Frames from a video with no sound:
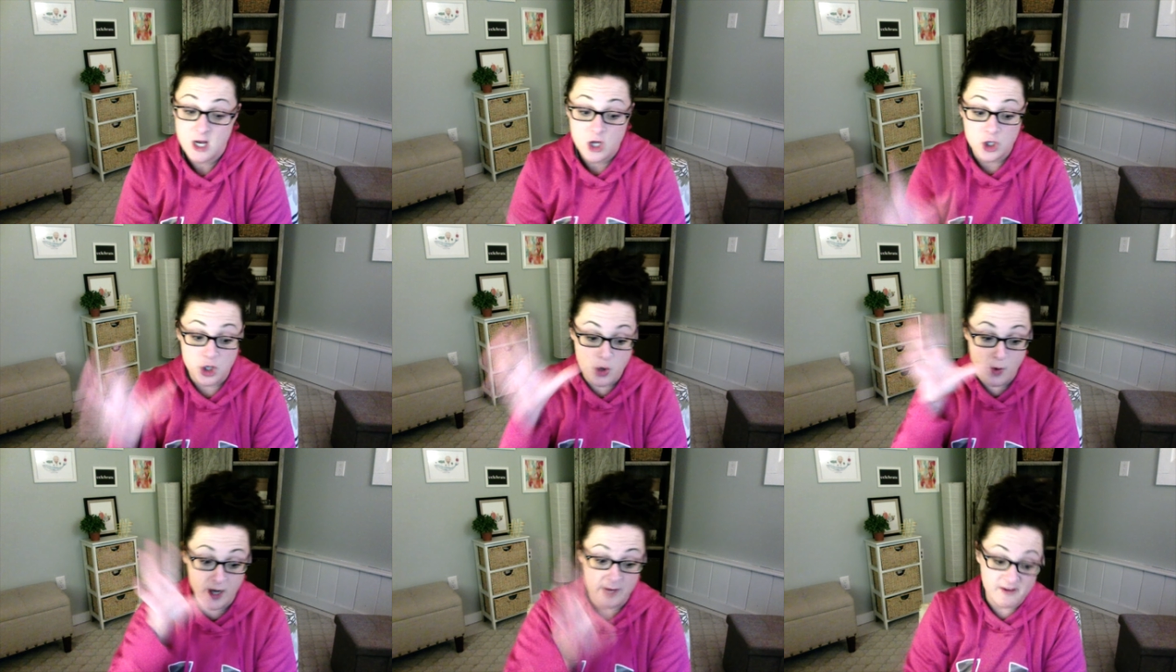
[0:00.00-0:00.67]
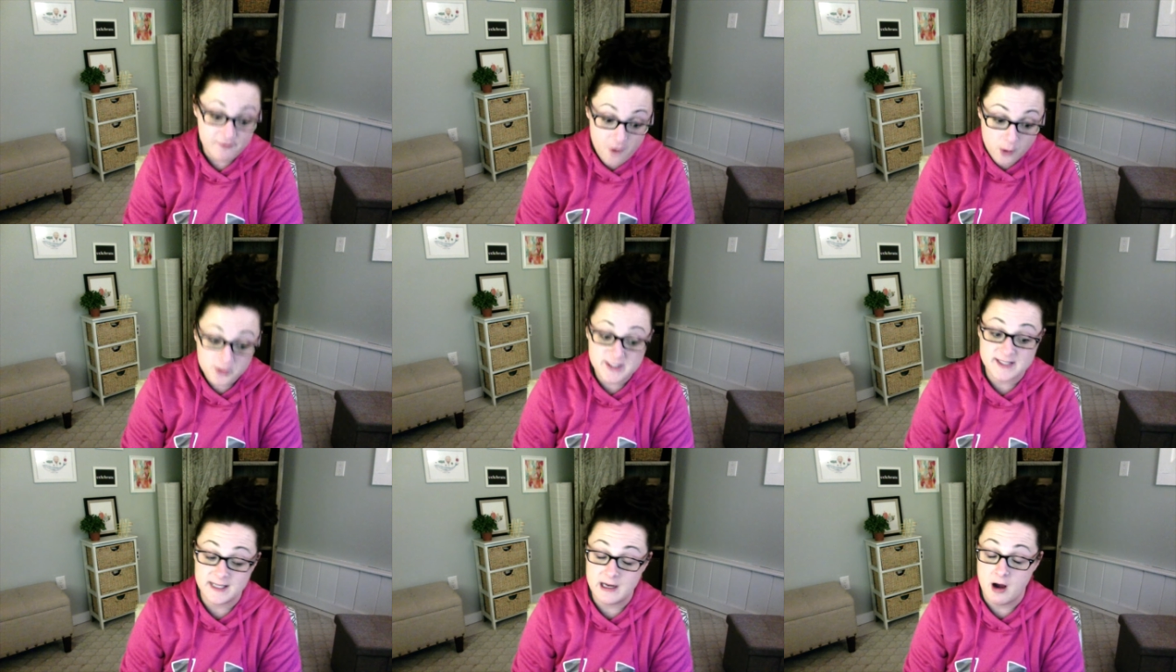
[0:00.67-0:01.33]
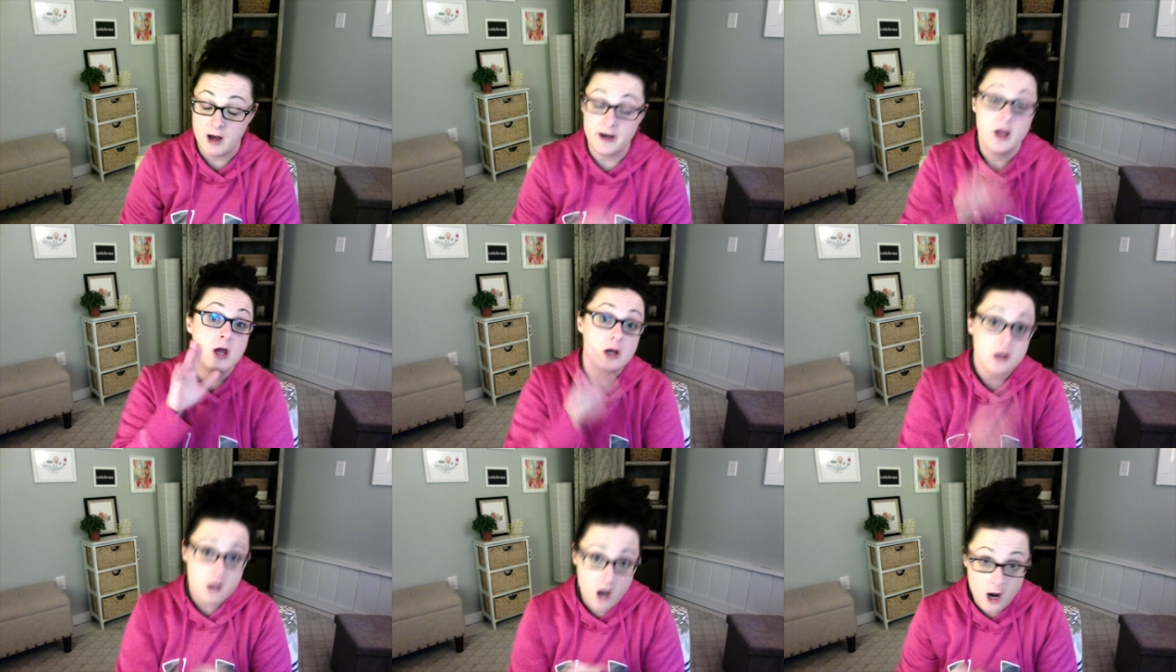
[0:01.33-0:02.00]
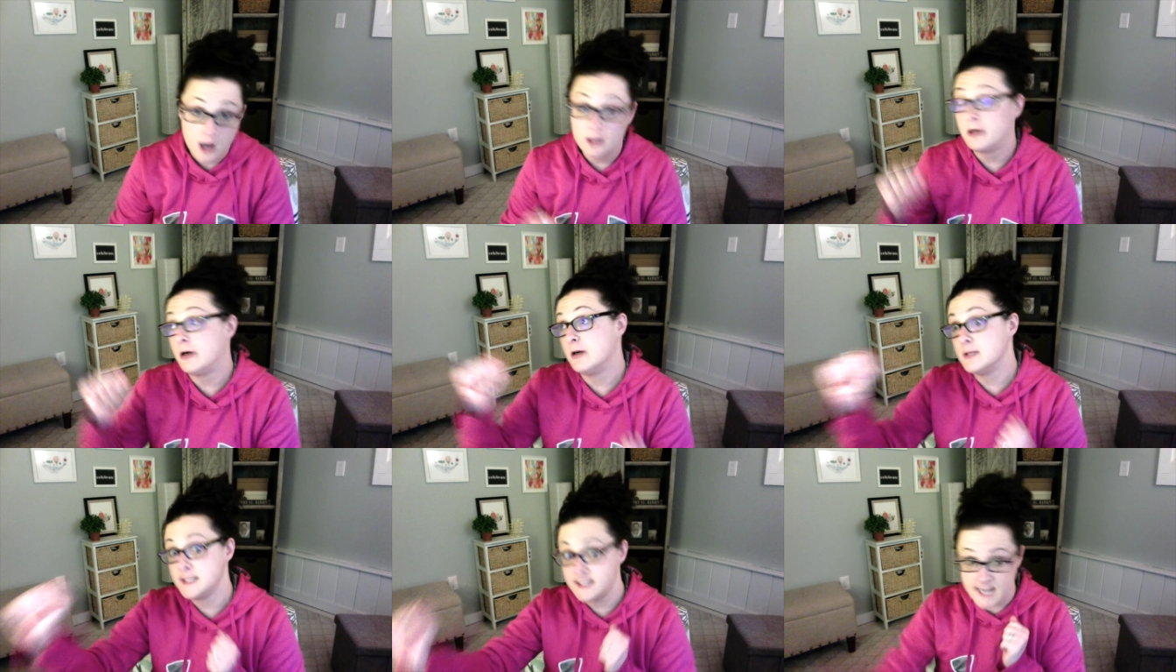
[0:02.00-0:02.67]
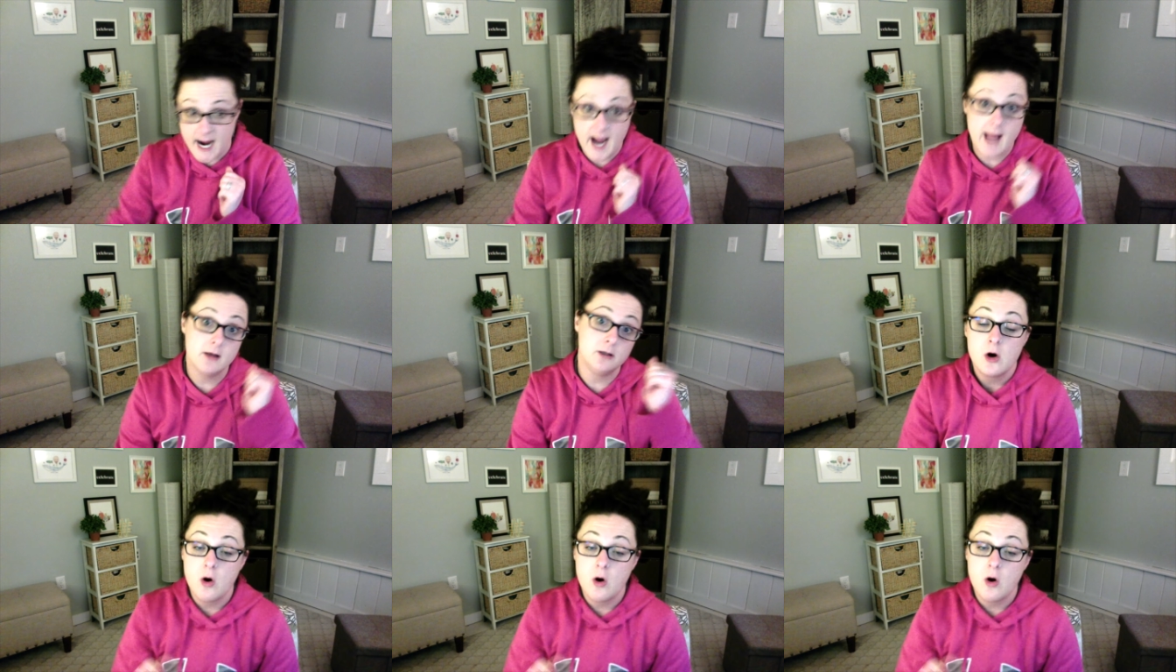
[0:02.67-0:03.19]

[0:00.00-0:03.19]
You want to be focusing on color, style.